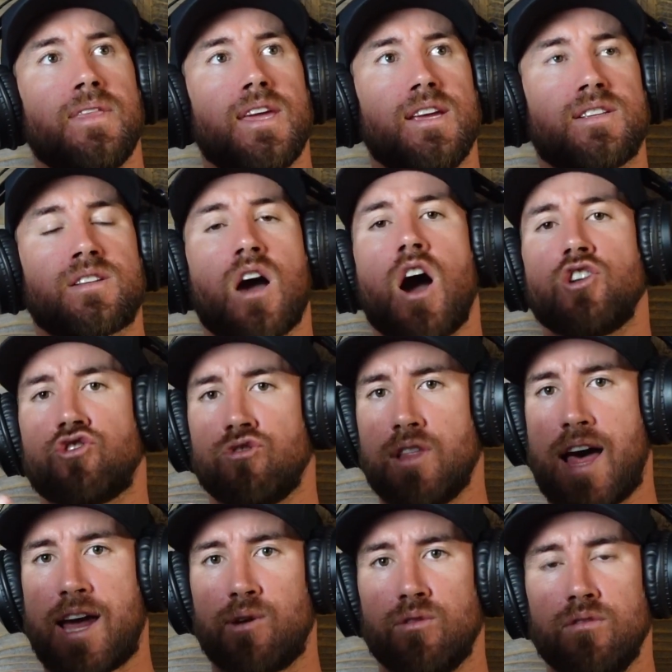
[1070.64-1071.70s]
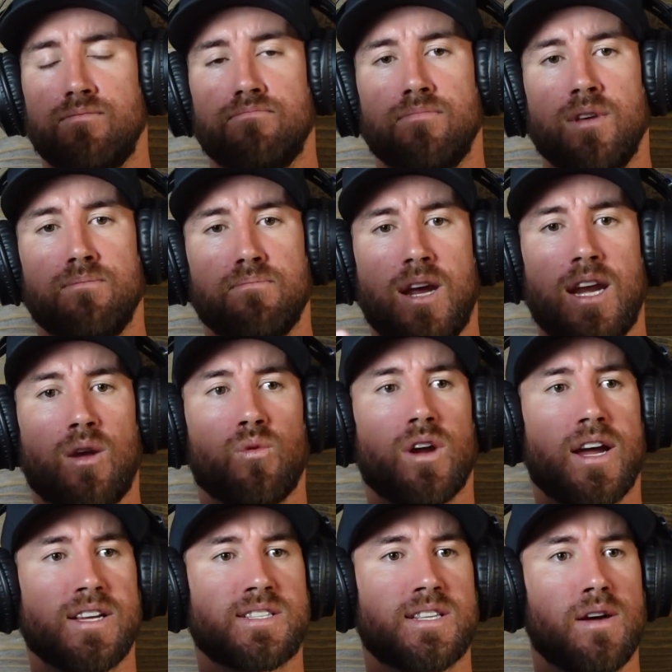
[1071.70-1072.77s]
is contralateral. Meaning
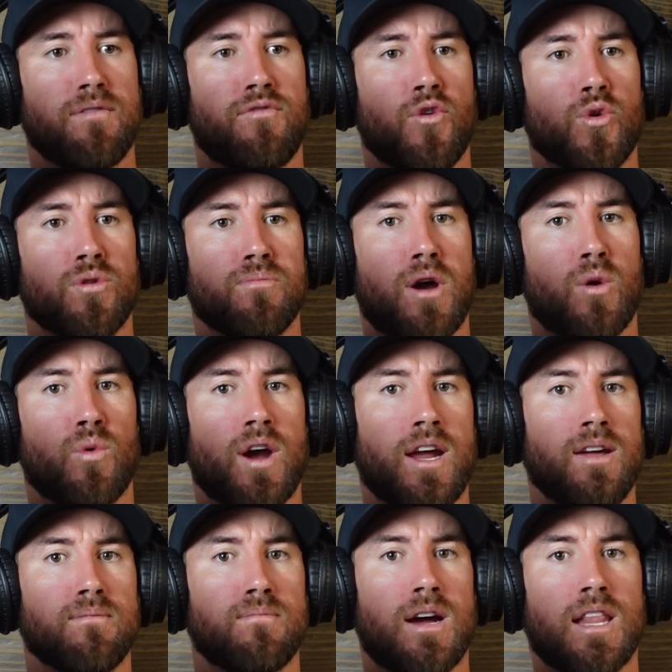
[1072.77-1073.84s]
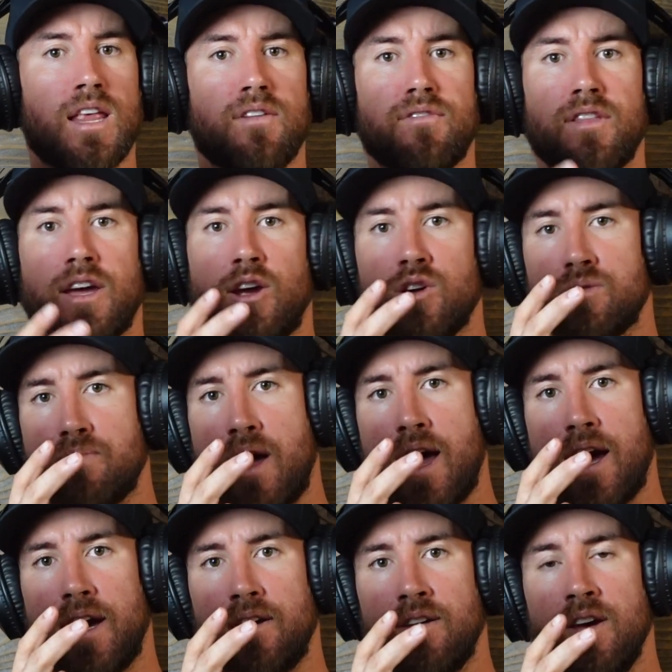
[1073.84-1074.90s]
when I step forward with my right, my left leg goes
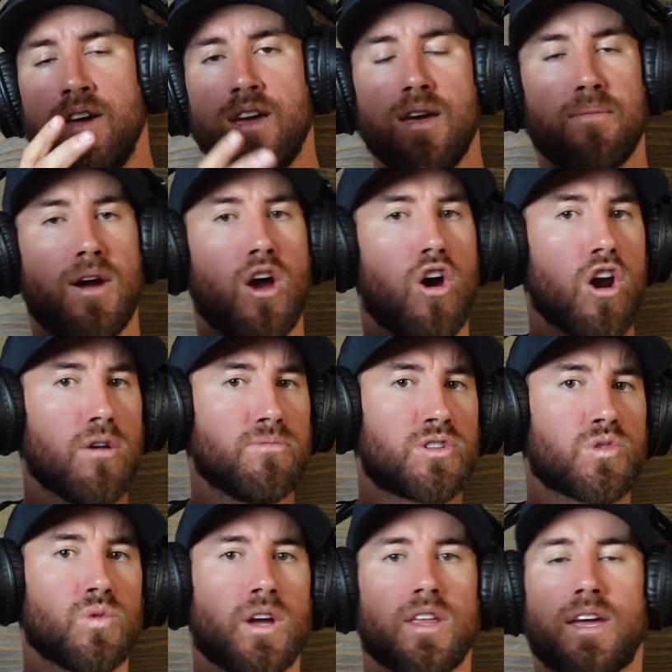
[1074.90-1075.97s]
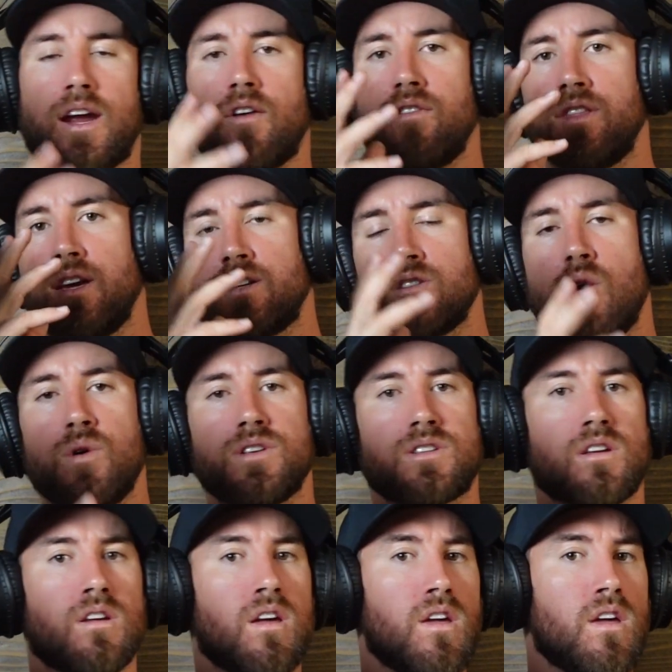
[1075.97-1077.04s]
behind, and my arms swing. Like, everything's
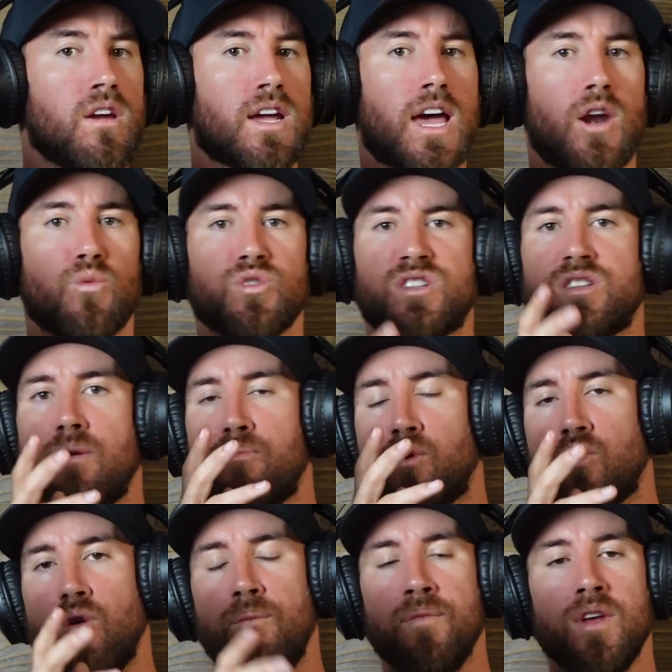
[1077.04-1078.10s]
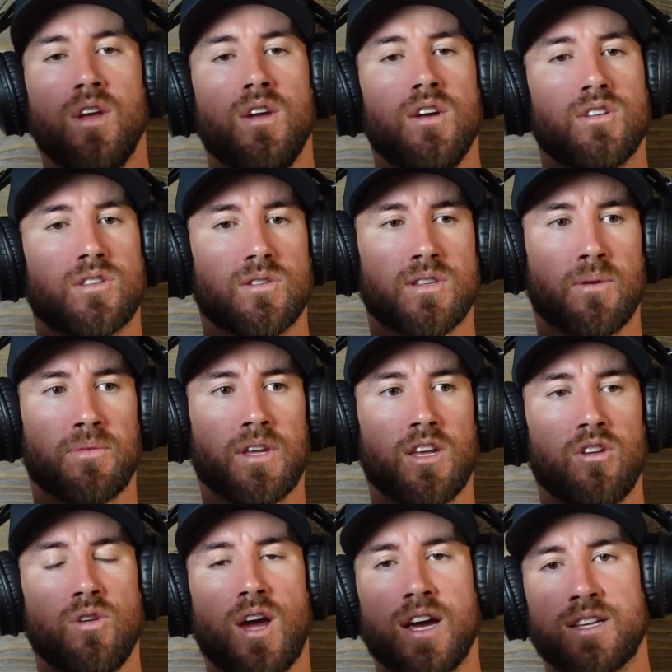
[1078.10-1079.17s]
always kind of reciprocal. So
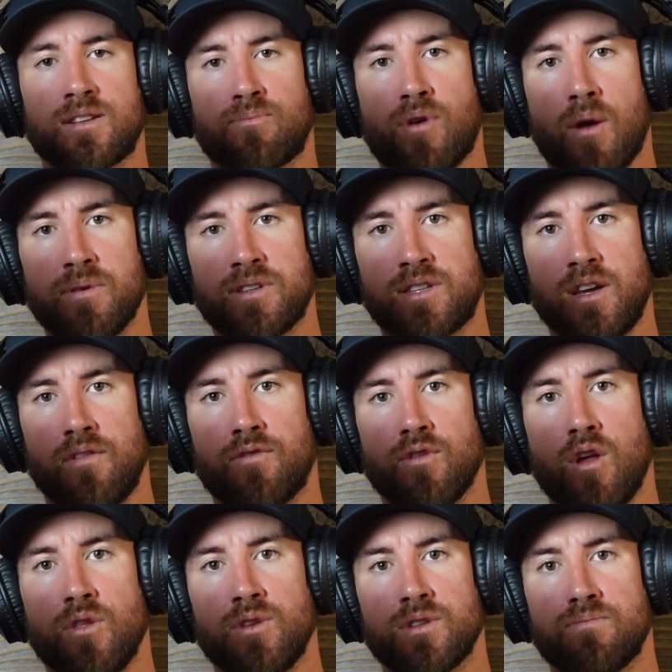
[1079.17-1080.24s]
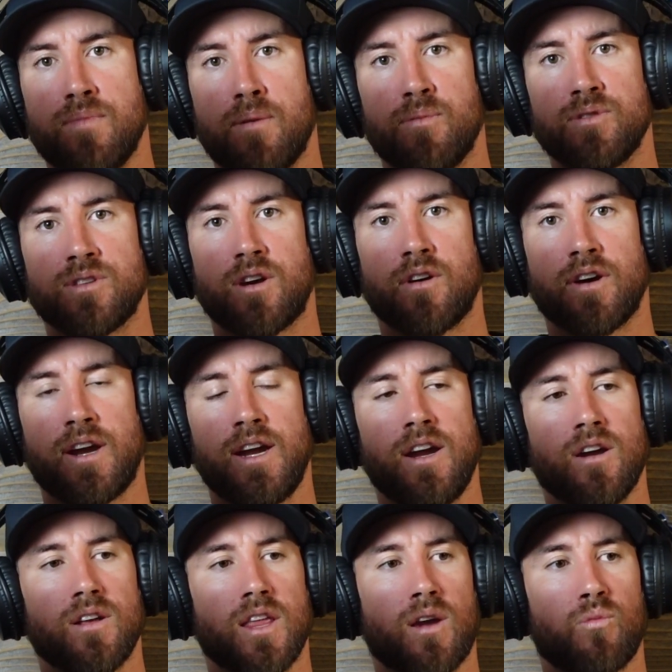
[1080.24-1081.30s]
something that you guys probably see for all those members that are
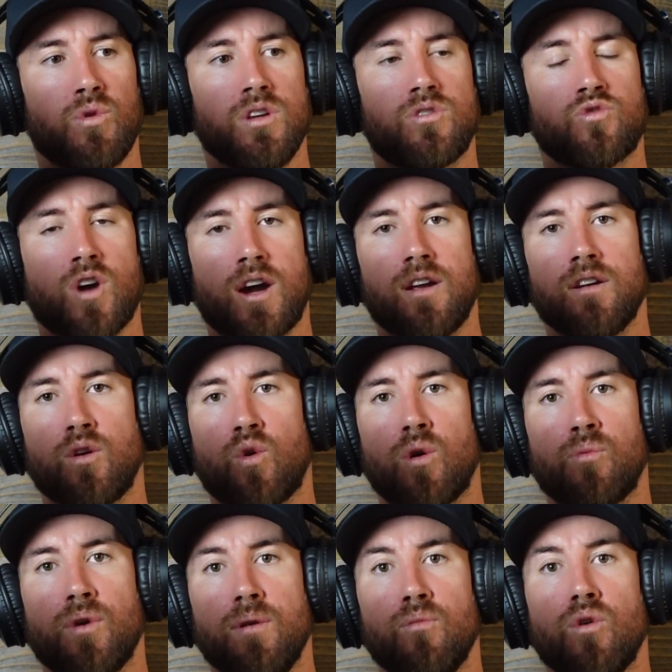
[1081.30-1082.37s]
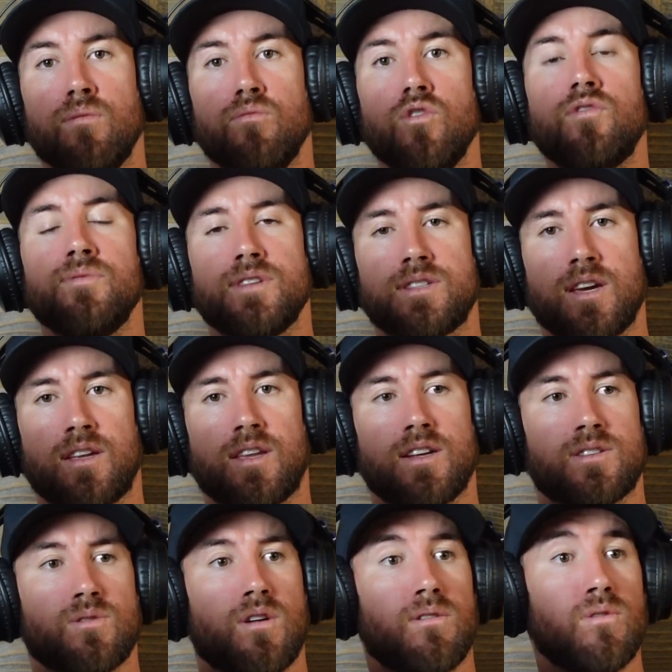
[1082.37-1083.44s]
here, like, we try to incorporate more movements like
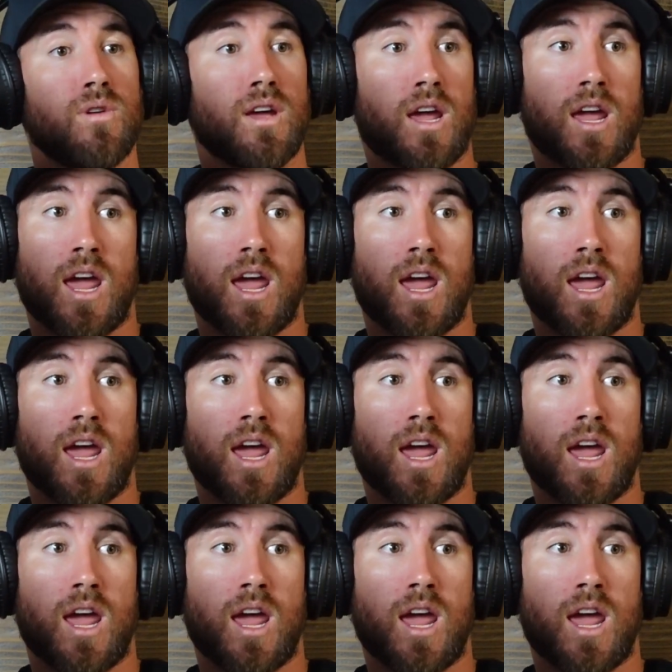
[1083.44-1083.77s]
that. So when I'm doing